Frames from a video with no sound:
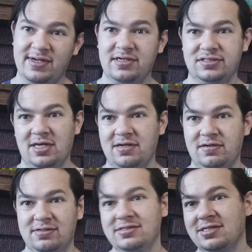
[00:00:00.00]
but it's
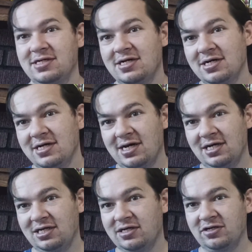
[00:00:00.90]
not
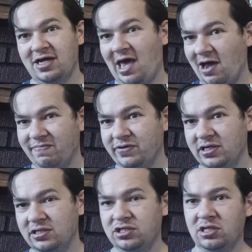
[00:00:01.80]
a lot on
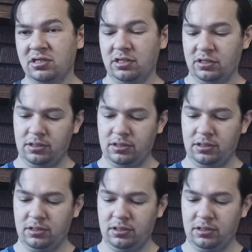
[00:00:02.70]
average.